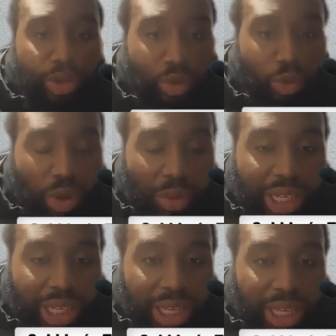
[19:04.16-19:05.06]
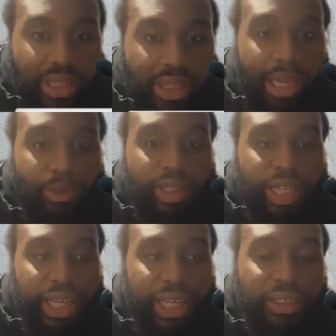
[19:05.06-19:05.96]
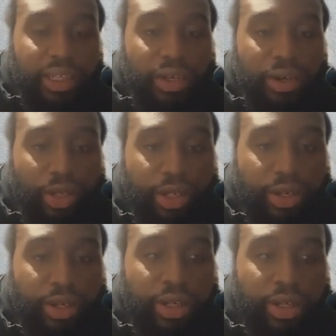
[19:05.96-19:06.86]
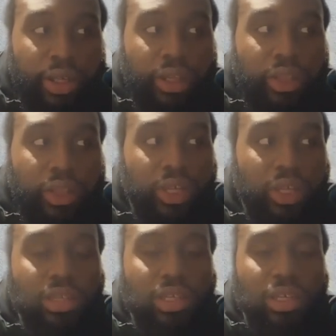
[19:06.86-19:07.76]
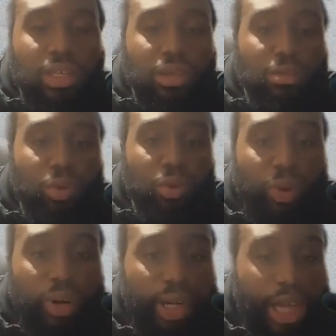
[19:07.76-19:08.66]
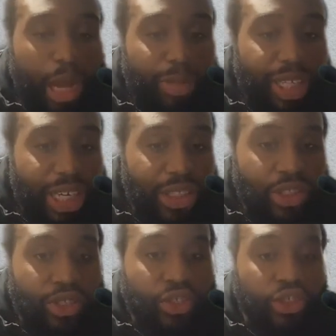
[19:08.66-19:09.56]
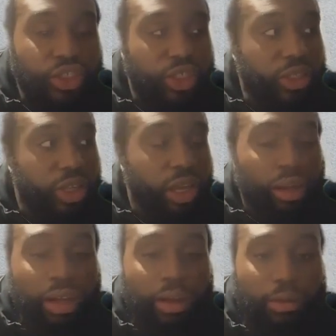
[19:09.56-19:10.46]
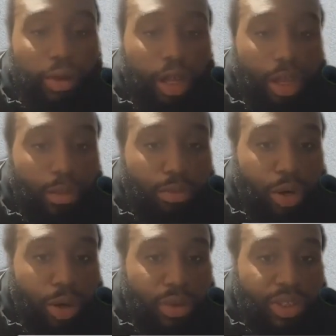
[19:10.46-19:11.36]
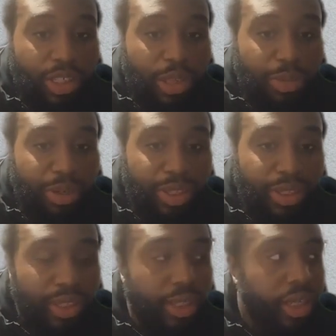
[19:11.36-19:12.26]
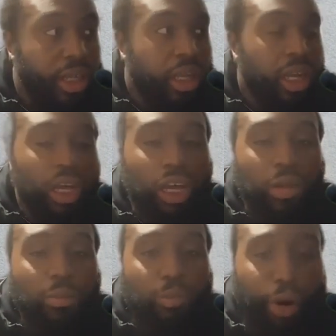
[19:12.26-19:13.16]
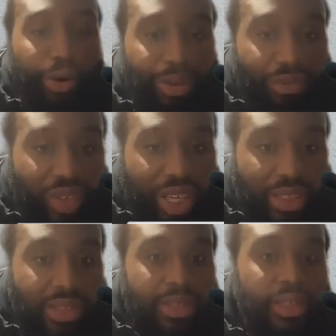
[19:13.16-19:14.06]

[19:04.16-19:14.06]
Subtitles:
woman gets, like I said earlier, the more complications she's prone to experiencing, birth defects,